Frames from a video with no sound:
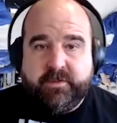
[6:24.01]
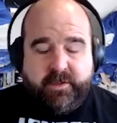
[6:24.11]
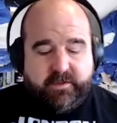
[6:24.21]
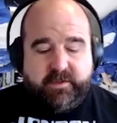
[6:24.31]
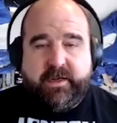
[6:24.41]

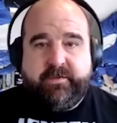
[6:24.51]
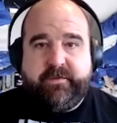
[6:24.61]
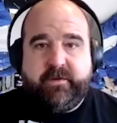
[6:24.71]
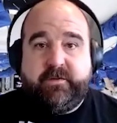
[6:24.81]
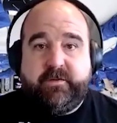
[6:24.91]
They can
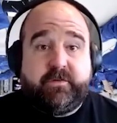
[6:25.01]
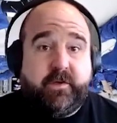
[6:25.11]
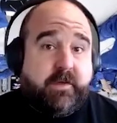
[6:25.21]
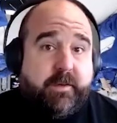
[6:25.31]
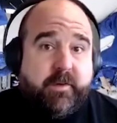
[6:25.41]
have
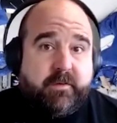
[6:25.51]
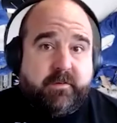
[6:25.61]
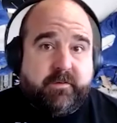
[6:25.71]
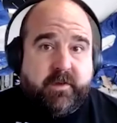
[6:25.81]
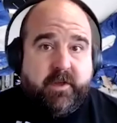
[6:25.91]
toxic
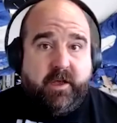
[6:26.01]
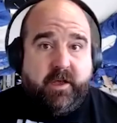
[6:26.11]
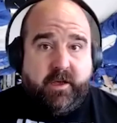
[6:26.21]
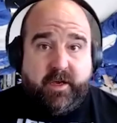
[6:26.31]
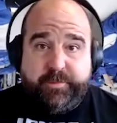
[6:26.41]
chemicals,
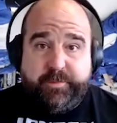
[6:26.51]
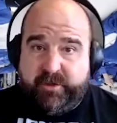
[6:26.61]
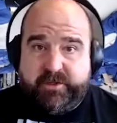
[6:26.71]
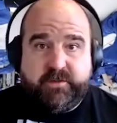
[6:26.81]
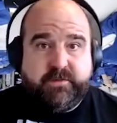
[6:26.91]
high
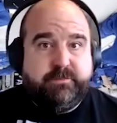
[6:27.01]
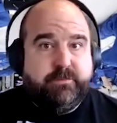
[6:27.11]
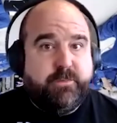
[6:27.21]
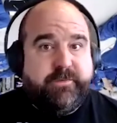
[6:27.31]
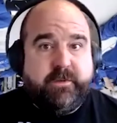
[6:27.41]
pressures,
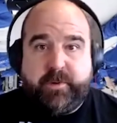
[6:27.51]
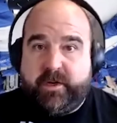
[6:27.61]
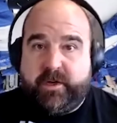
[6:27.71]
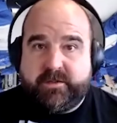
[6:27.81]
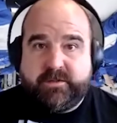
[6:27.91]
moving
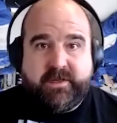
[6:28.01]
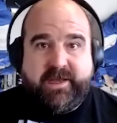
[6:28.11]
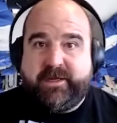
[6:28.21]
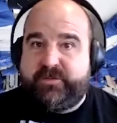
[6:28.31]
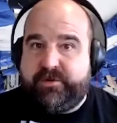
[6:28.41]
parts,
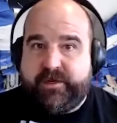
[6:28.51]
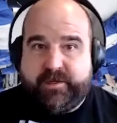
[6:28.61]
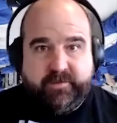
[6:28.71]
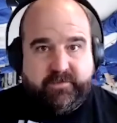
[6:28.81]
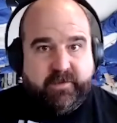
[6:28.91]

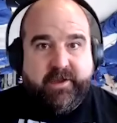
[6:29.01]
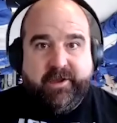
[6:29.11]
X-rays,